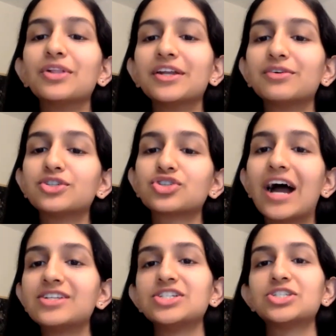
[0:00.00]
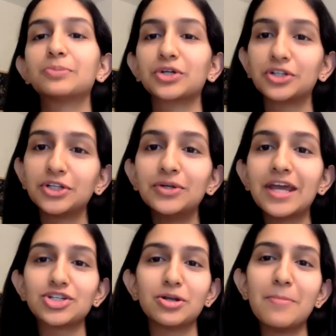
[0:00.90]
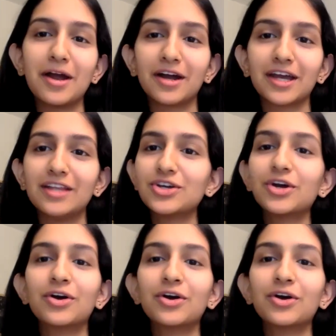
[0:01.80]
political strategies to preclude Asian Americans